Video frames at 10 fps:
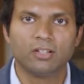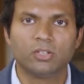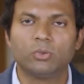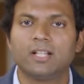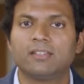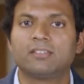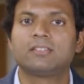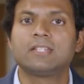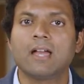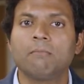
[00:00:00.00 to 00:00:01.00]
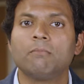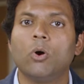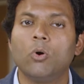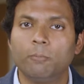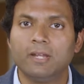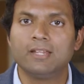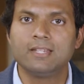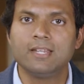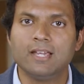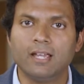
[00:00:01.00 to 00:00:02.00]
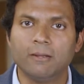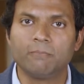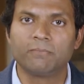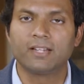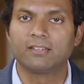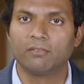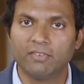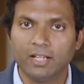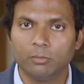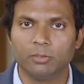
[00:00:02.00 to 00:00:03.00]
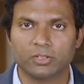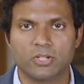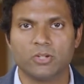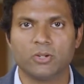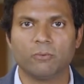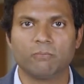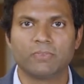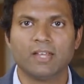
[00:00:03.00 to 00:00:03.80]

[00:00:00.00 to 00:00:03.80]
through that STEM OPT that's available to you.